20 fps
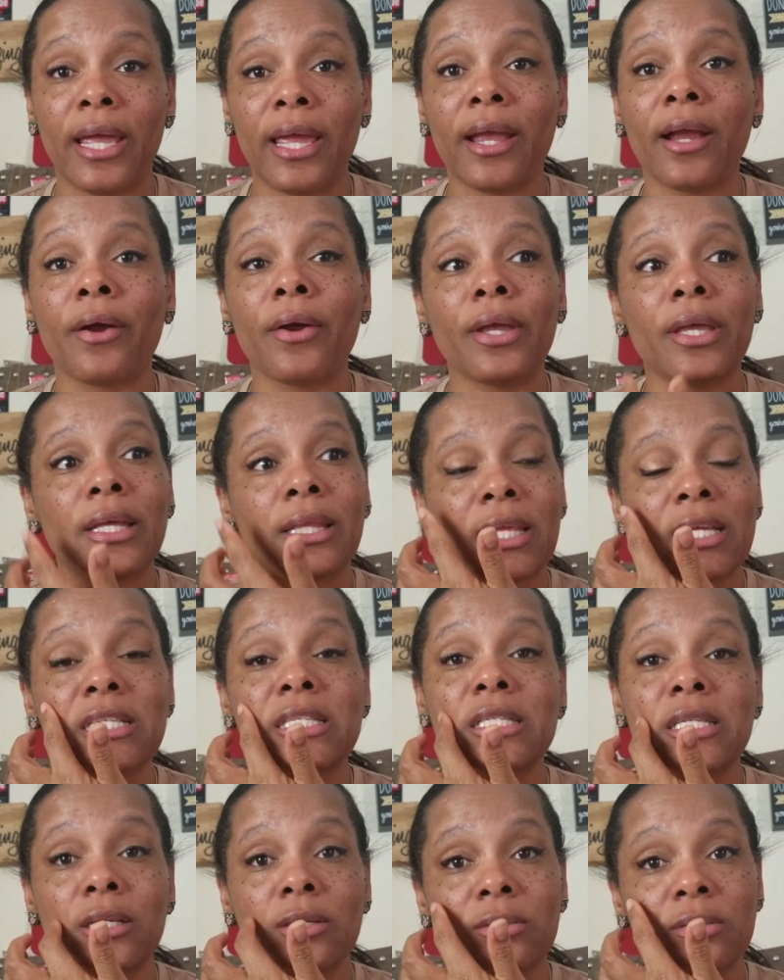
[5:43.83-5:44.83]
area that
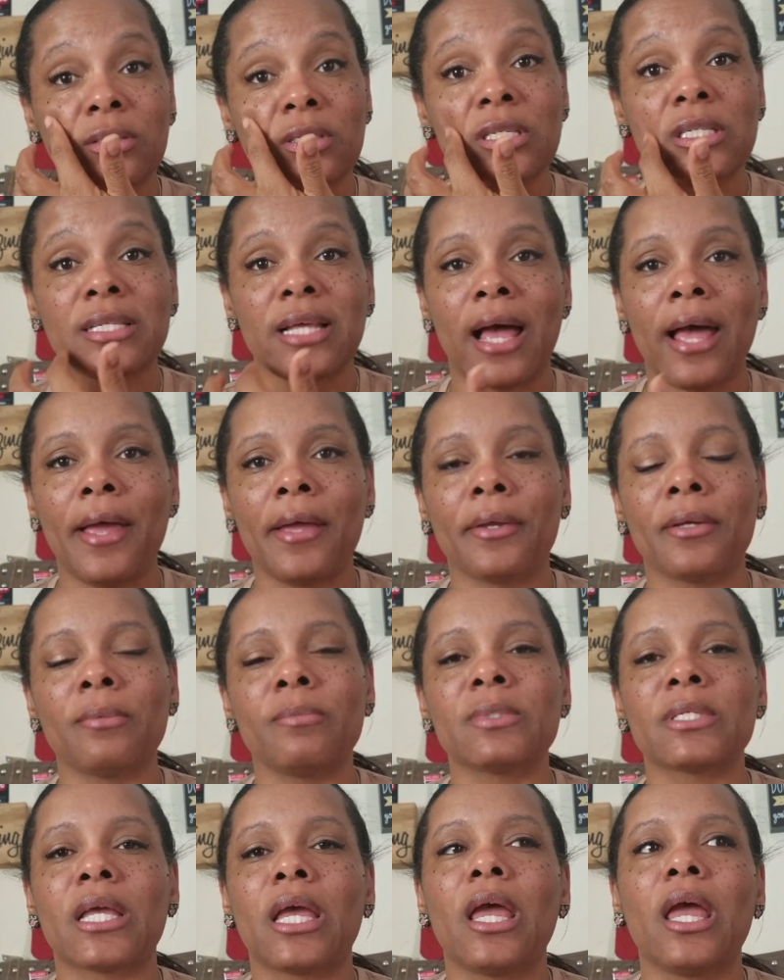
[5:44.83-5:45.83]
sells these
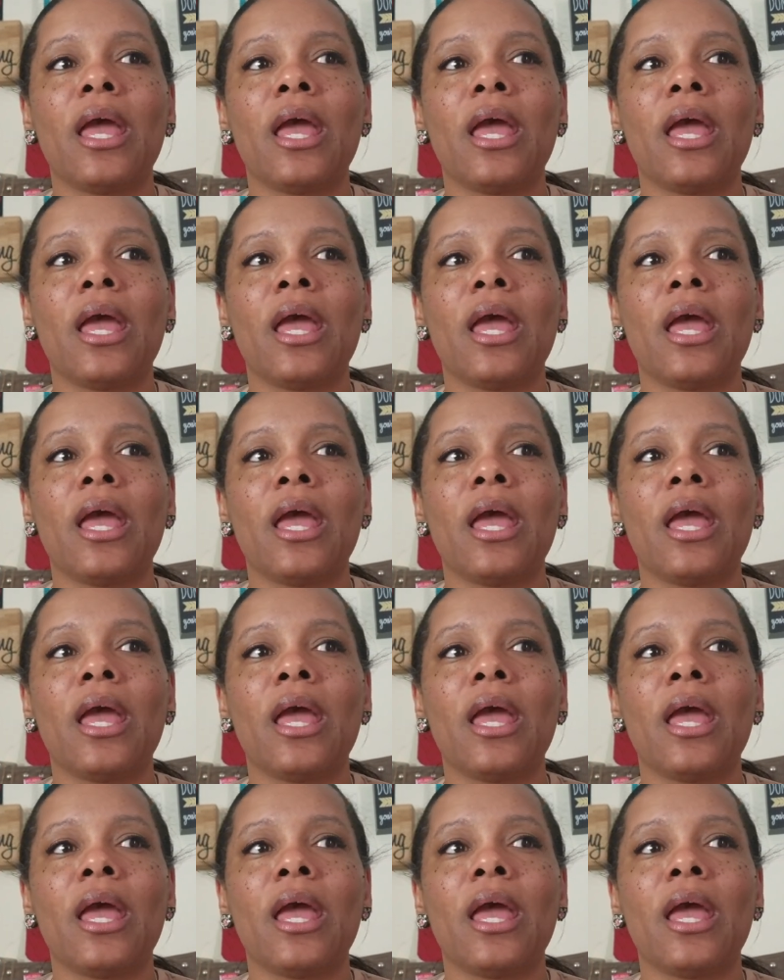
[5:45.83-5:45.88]
items,